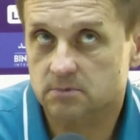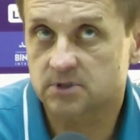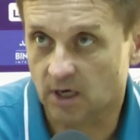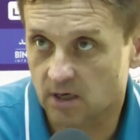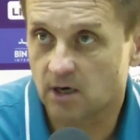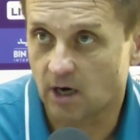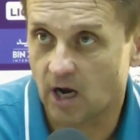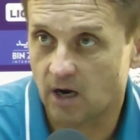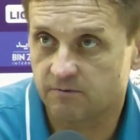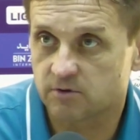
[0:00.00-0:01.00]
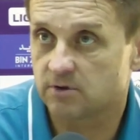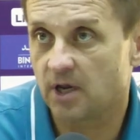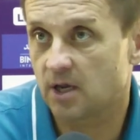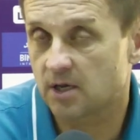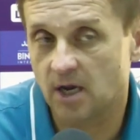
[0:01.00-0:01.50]
second half
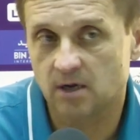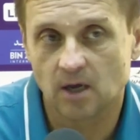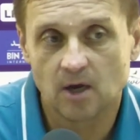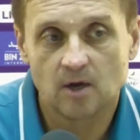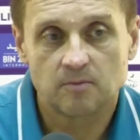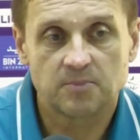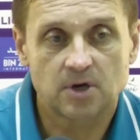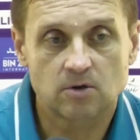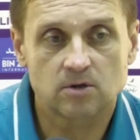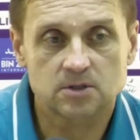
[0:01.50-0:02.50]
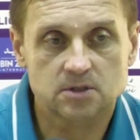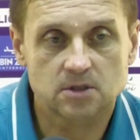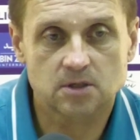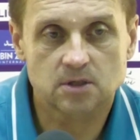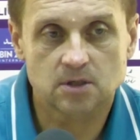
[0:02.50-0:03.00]
today again, because
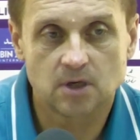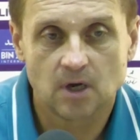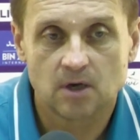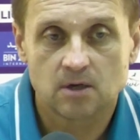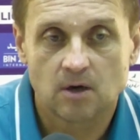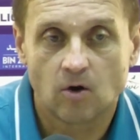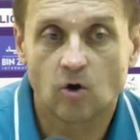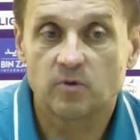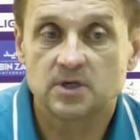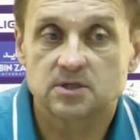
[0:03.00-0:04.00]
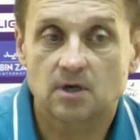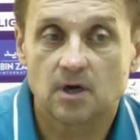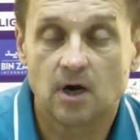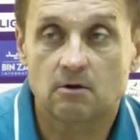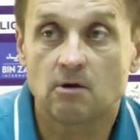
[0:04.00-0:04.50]
always
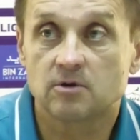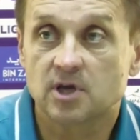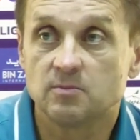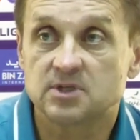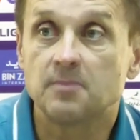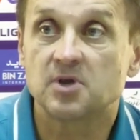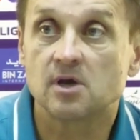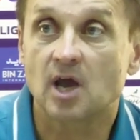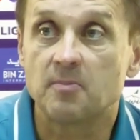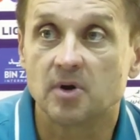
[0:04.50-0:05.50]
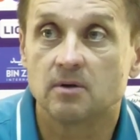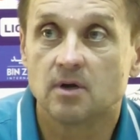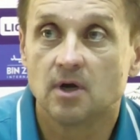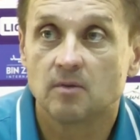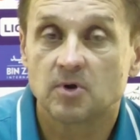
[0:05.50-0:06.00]
around him something happened,
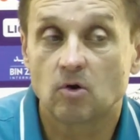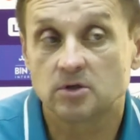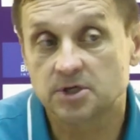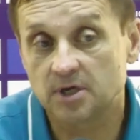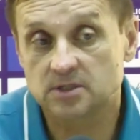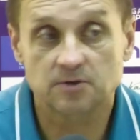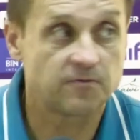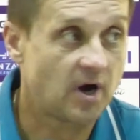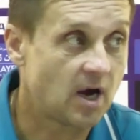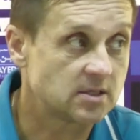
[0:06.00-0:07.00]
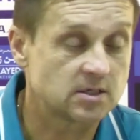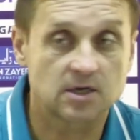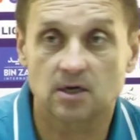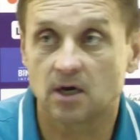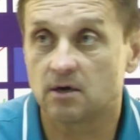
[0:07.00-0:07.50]
because he's fast,
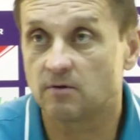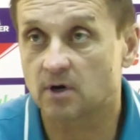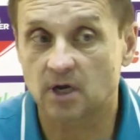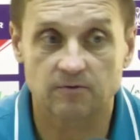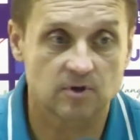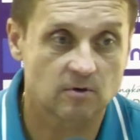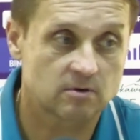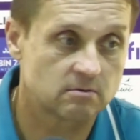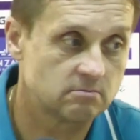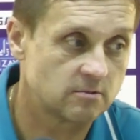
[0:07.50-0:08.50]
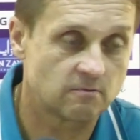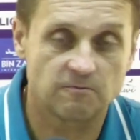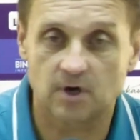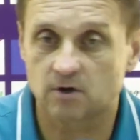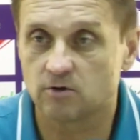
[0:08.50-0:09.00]
have the
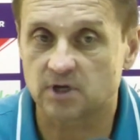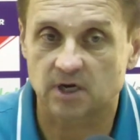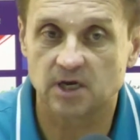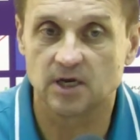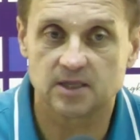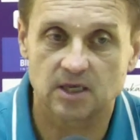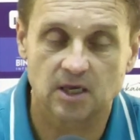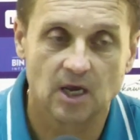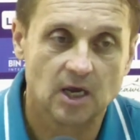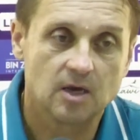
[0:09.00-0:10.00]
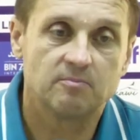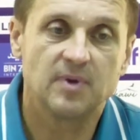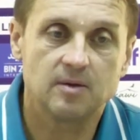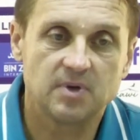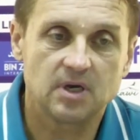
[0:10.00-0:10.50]
very good agility,
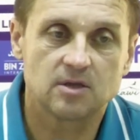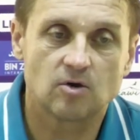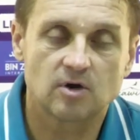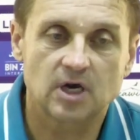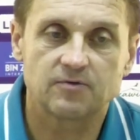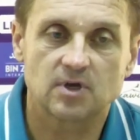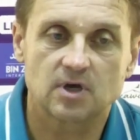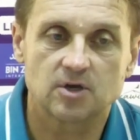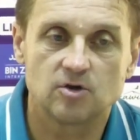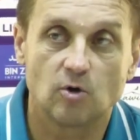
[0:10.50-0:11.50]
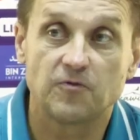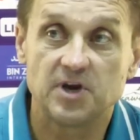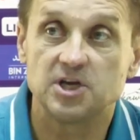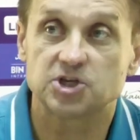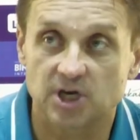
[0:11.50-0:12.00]
maybe don't have the, you know,
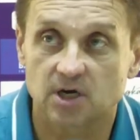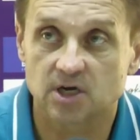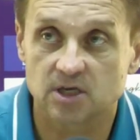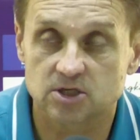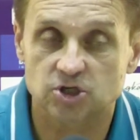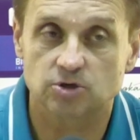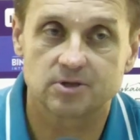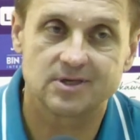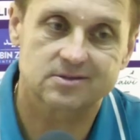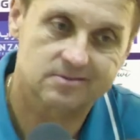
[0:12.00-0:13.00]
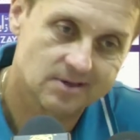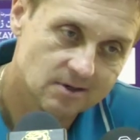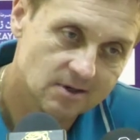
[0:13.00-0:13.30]
finishing, his shoot is